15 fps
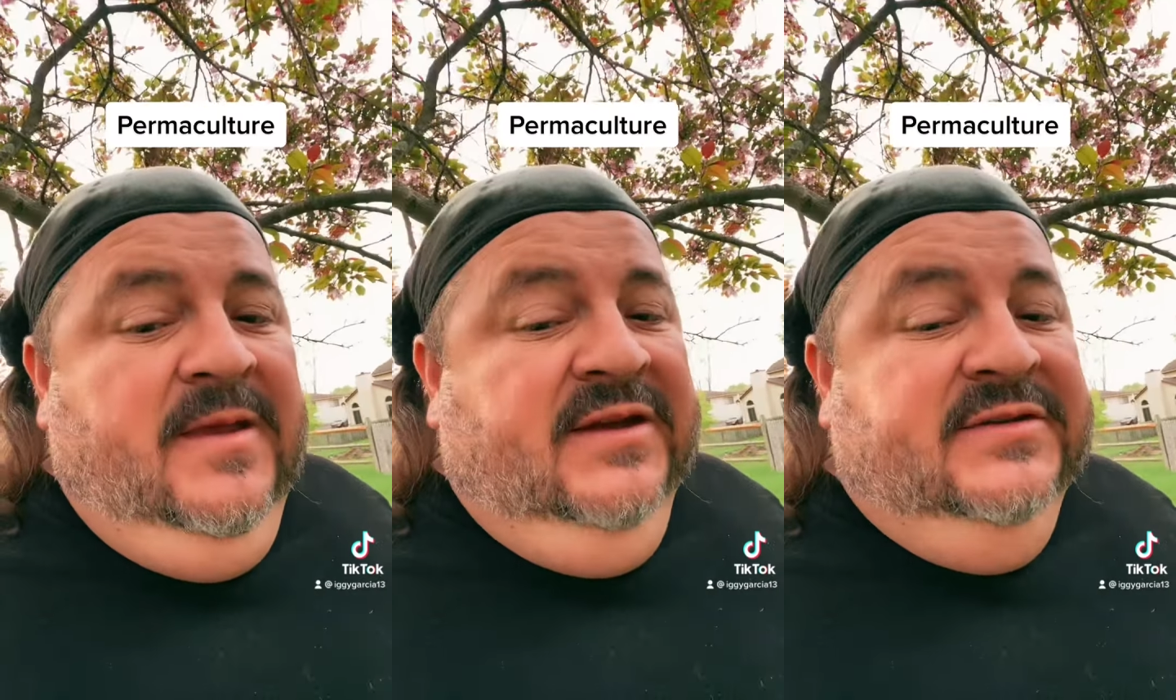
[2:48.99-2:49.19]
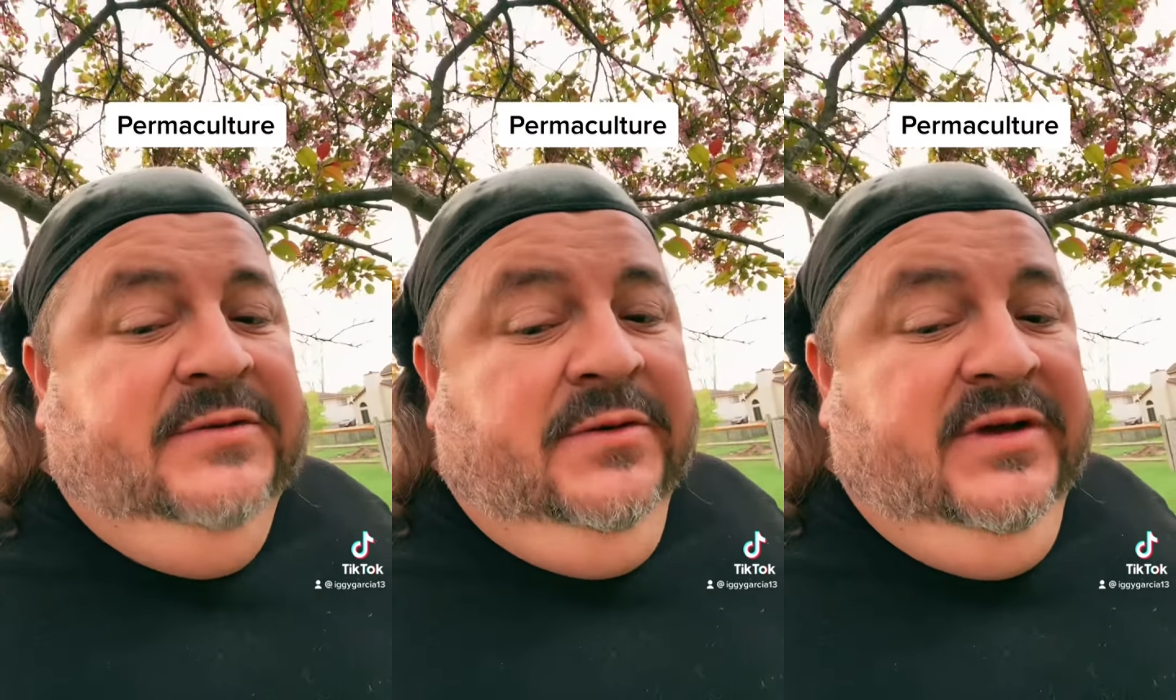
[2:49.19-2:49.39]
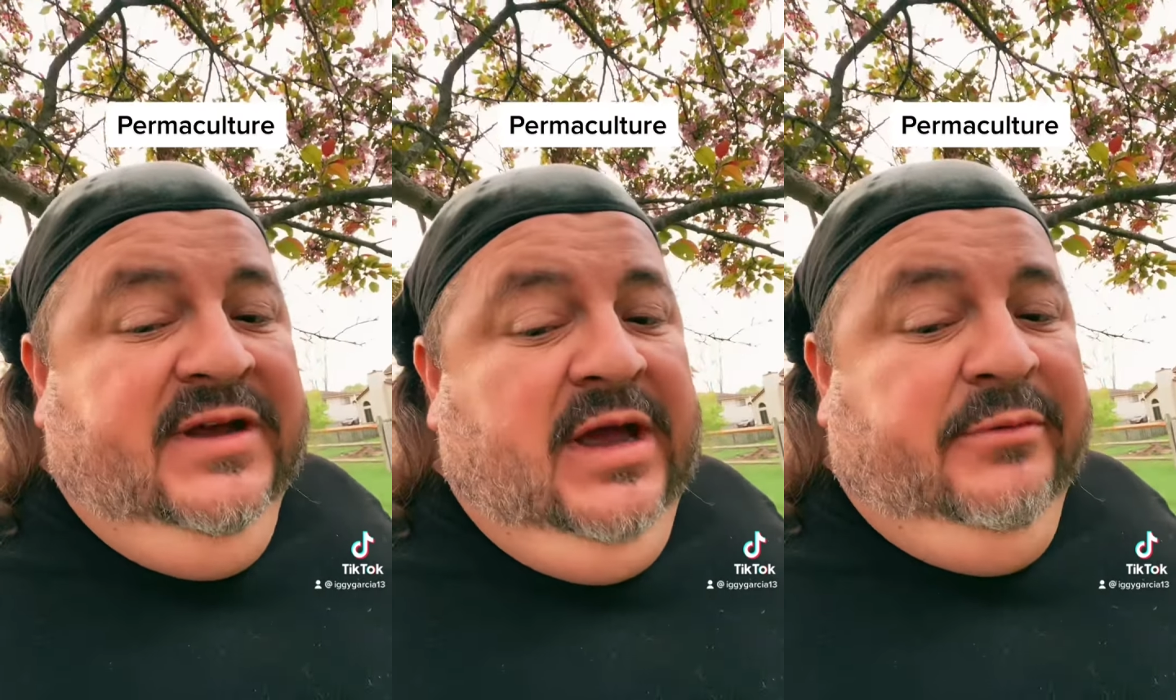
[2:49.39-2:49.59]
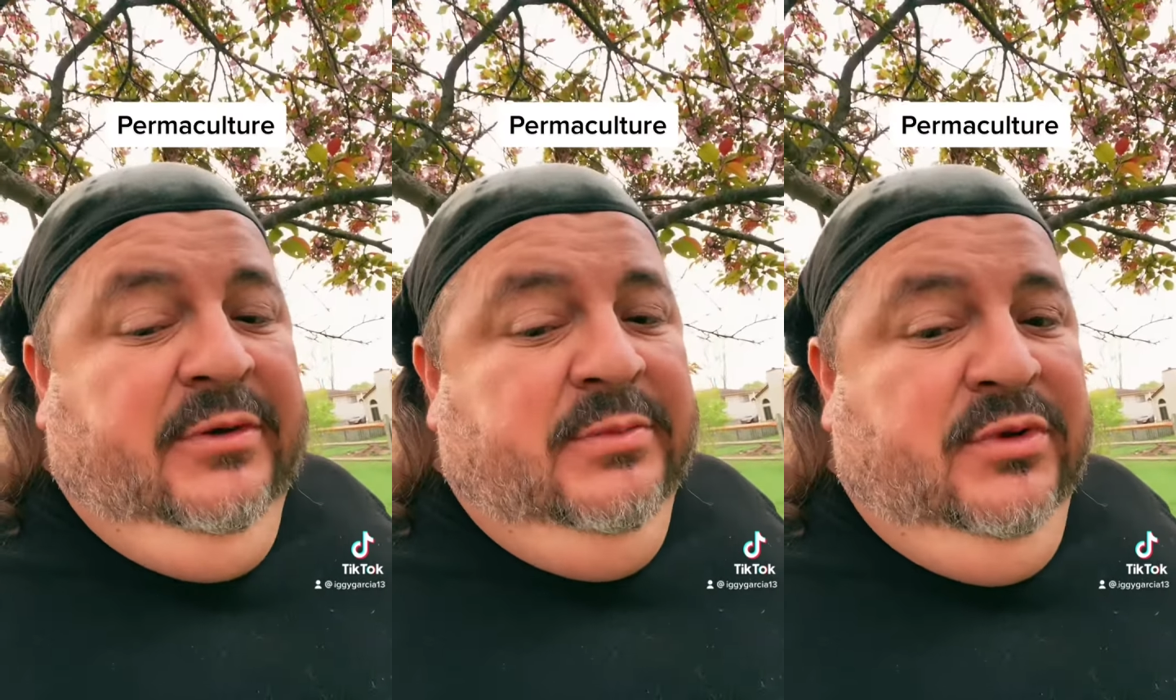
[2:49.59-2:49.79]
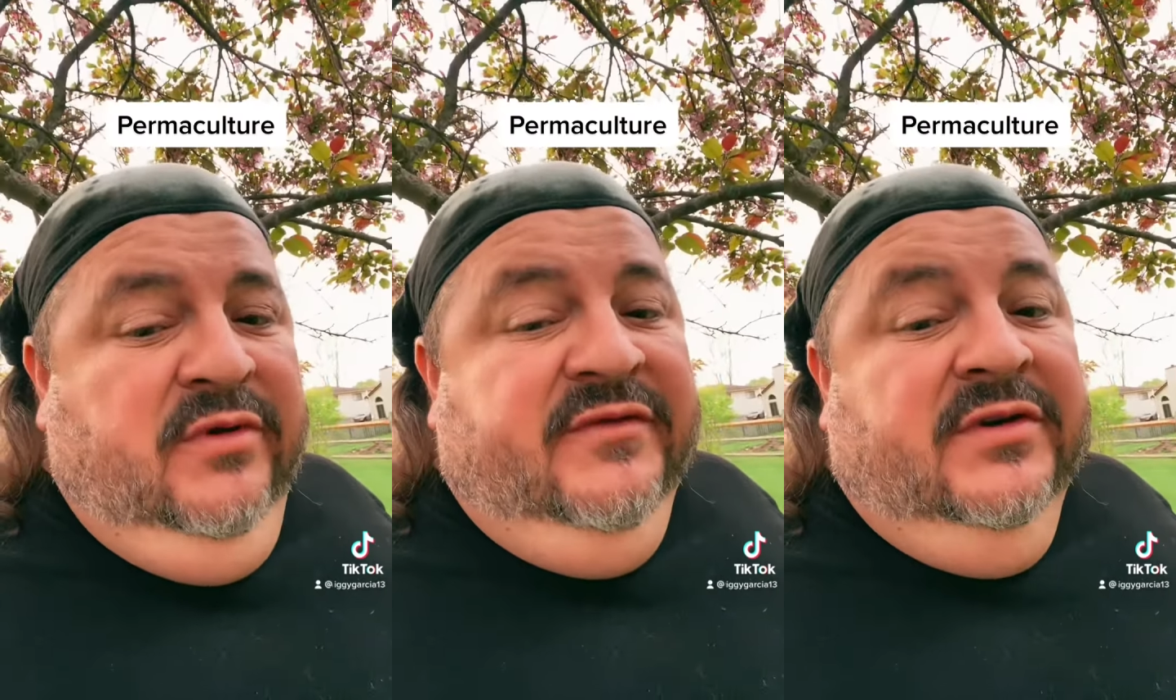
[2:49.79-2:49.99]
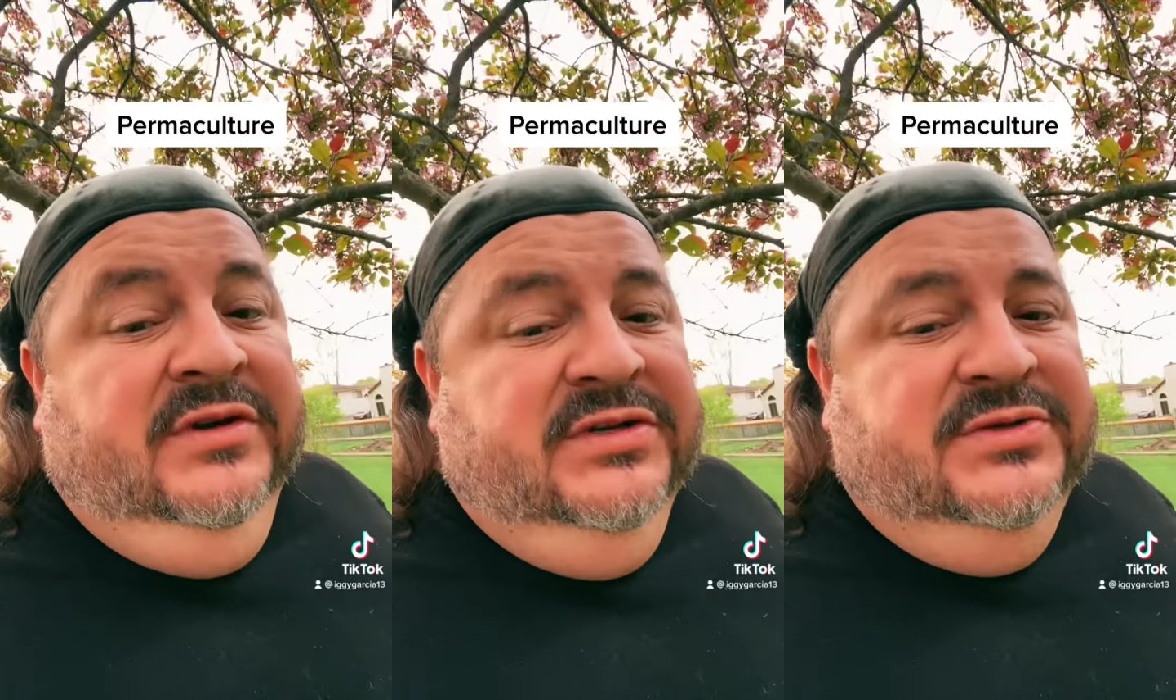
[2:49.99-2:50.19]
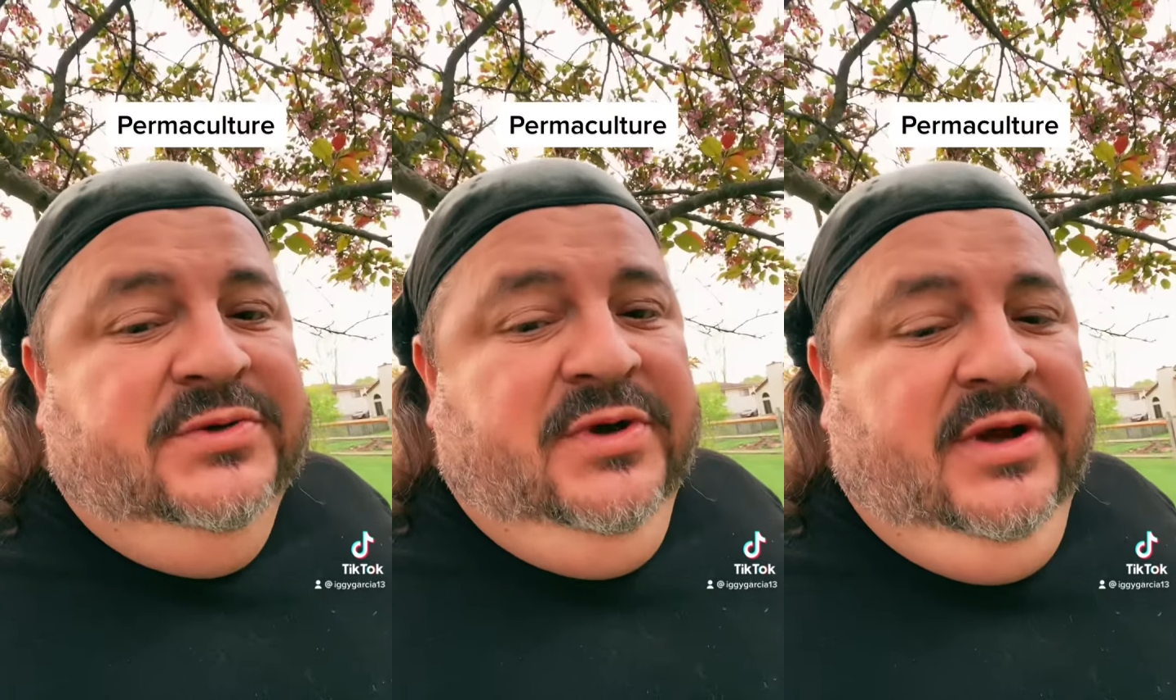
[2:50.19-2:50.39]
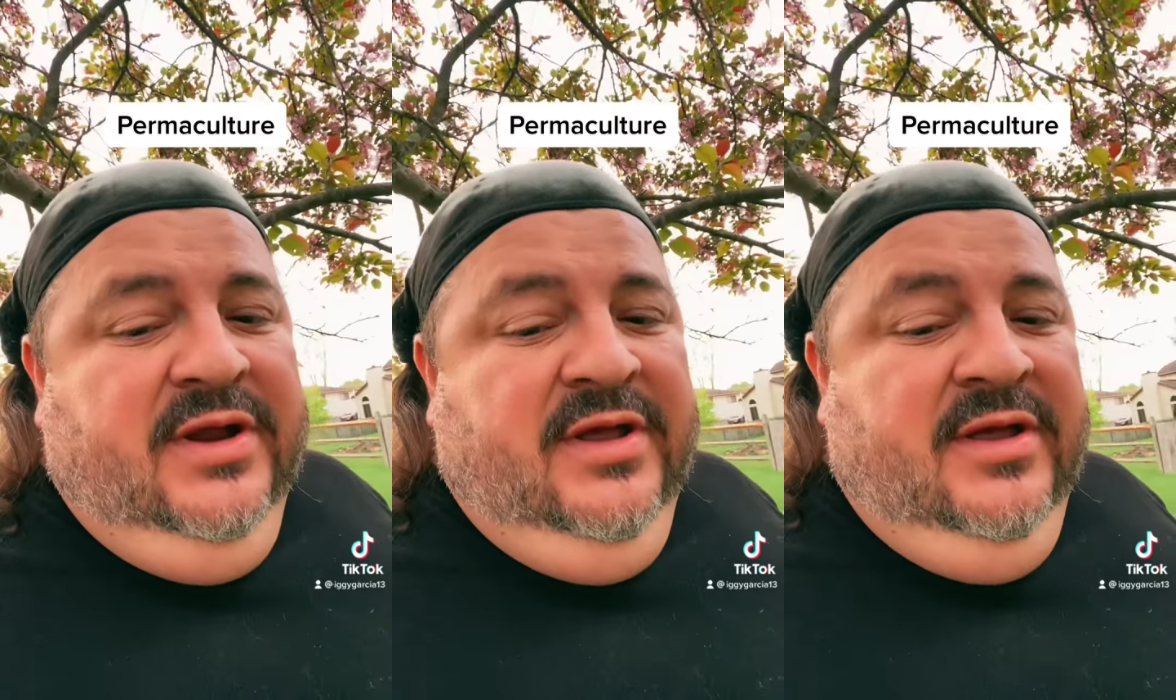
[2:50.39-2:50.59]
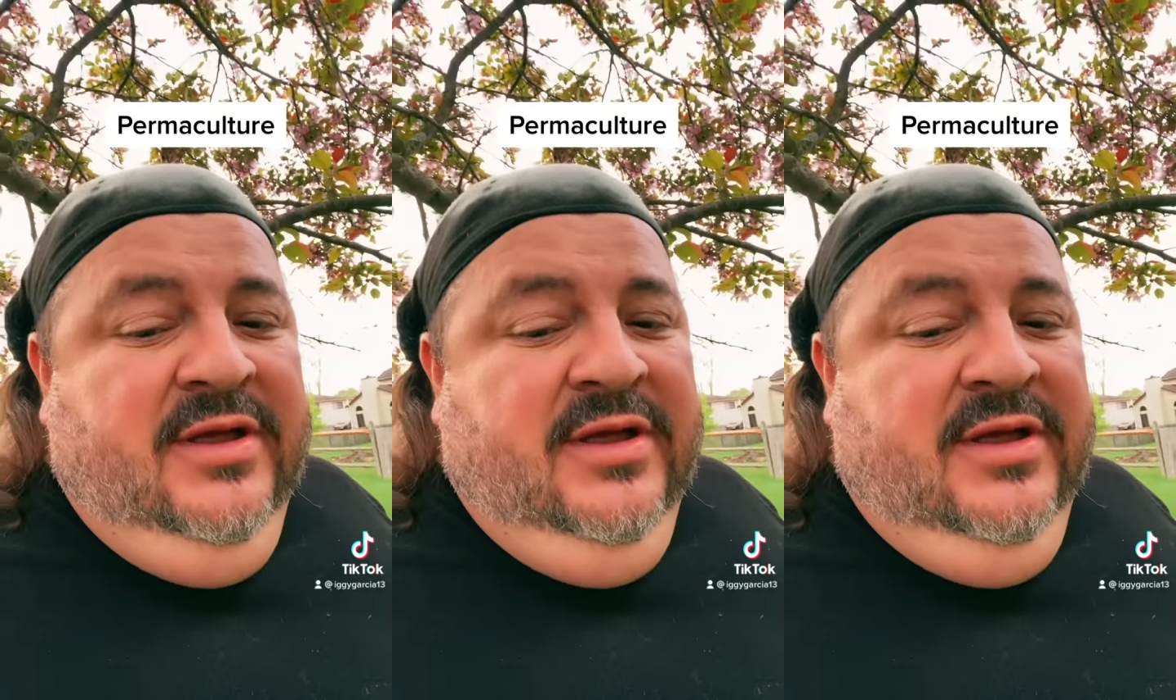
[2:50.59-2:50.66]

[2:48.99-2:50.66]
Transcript: until it got removed or destroyed.